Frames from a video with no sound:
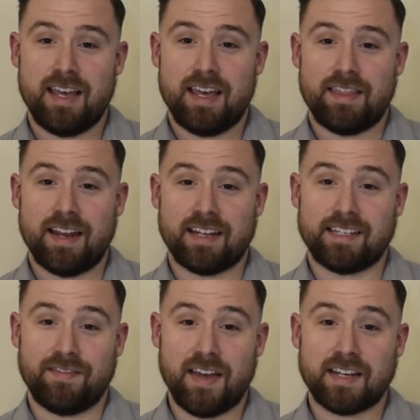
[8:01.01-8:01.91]
then its
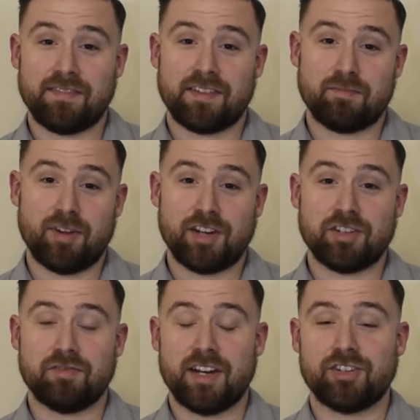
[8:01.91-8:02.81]
effective
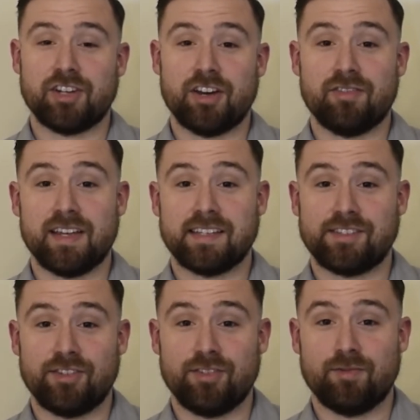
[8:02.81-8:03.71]
compression ratio is
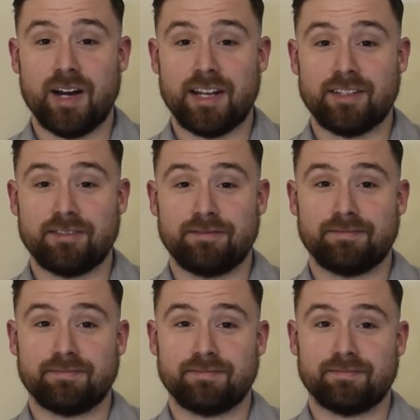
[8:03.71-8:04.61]
2-to-1.
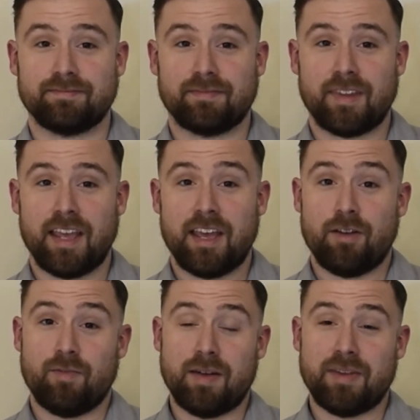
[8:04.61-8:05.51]

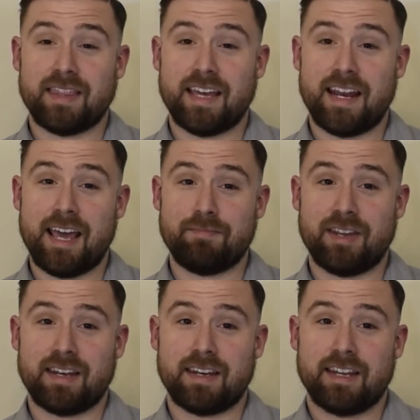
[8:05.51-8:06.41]
Why might that
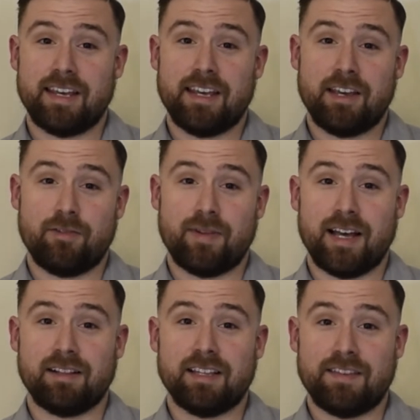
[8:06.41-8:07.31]
happen?
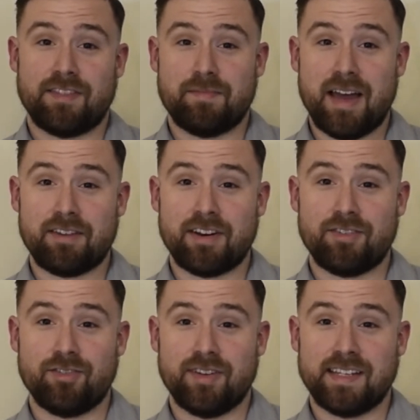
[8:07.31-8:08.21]
Well, if the
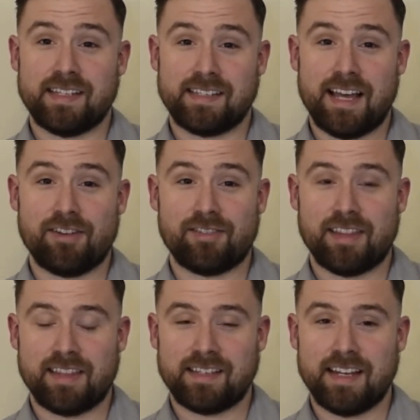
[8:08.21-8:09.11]
background noise is louder
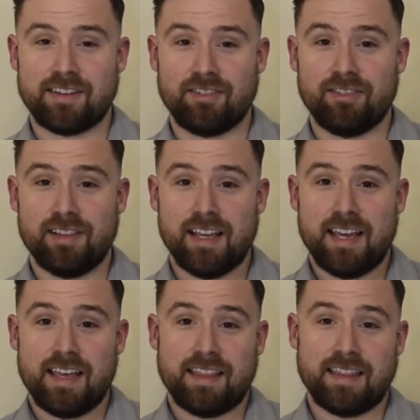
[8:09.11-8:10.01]
than the signal,
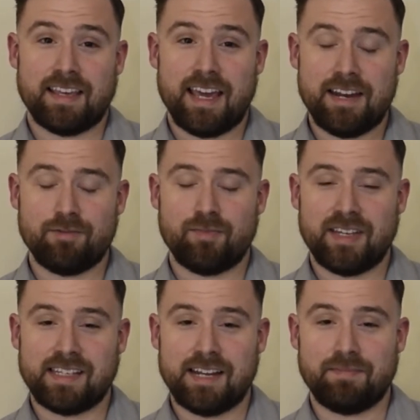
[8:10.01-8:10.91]
then the gain will be
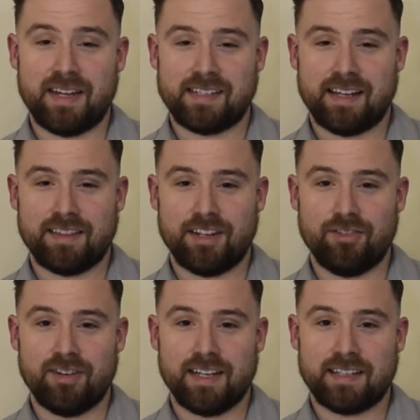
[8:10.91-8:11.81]
set based on the
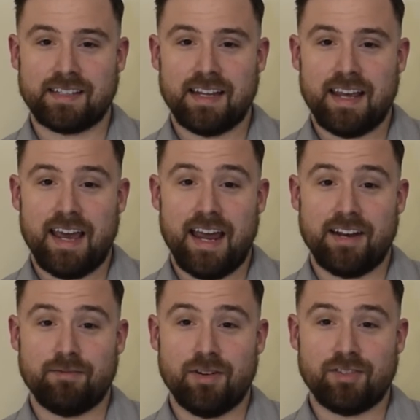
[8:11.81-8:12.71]
noise,
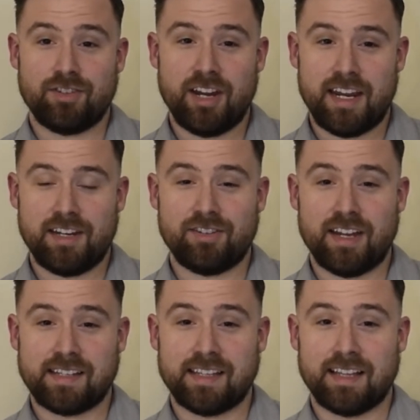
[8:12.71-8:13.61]
and it won't change
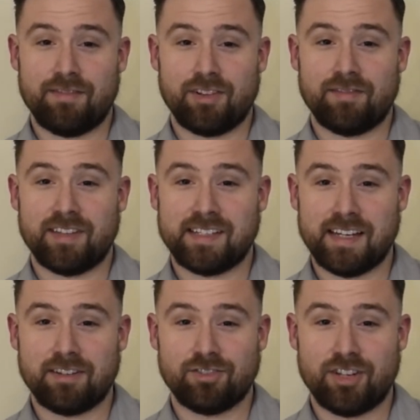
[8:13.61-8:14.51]
as the level of the
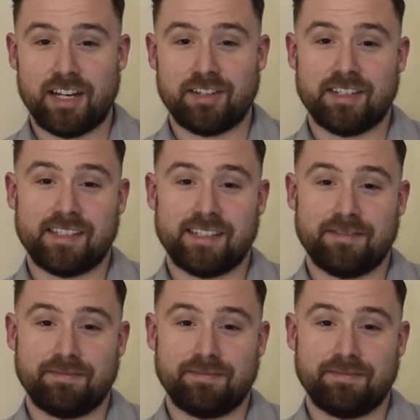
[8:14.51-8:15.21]
signal changes.